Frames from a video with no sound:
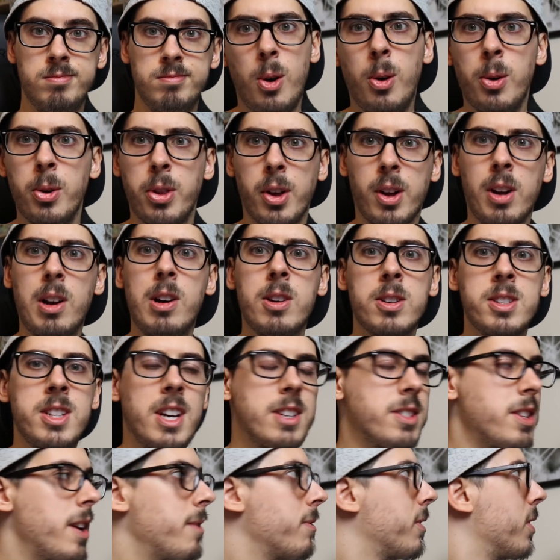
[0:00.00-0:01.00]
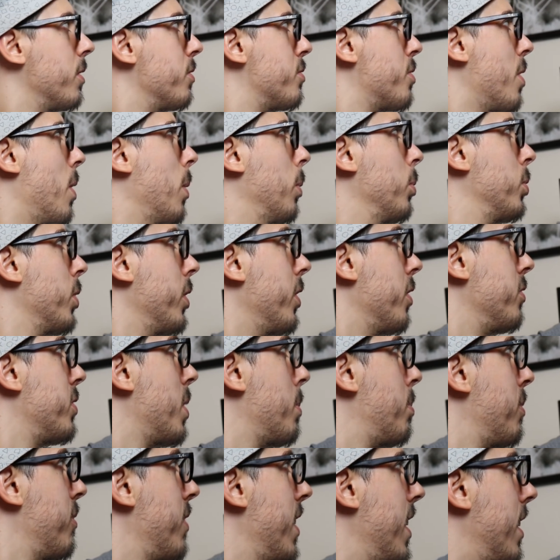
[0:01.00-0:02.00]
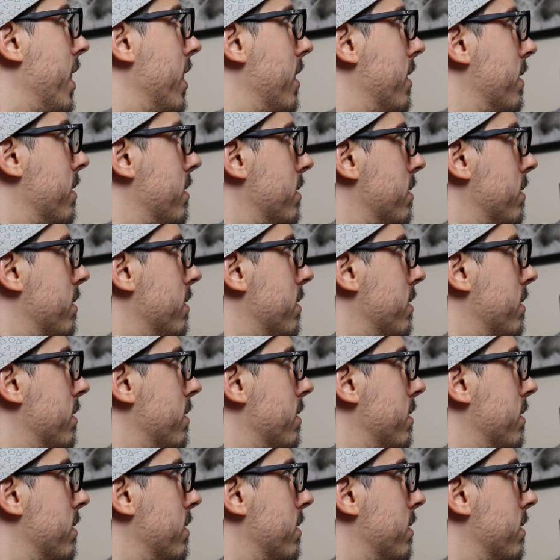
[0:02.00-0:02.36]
or the clock does have controls on the top of it,